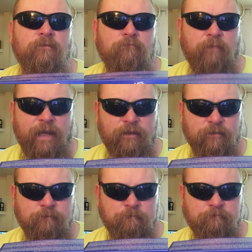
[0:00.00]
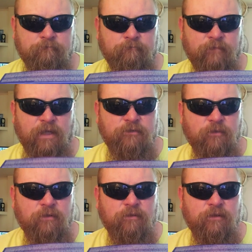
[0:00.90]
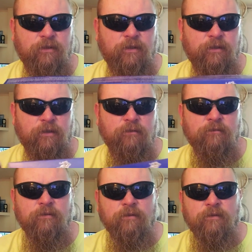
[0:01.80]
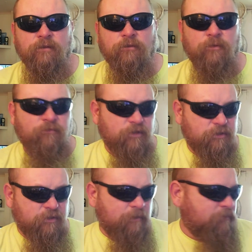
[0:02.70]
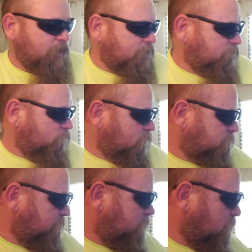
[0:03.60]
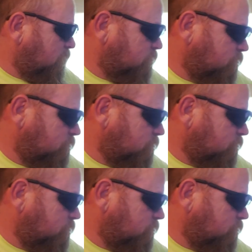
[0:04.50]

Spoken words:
Magnum. That's what the 357 Magnum recipe calls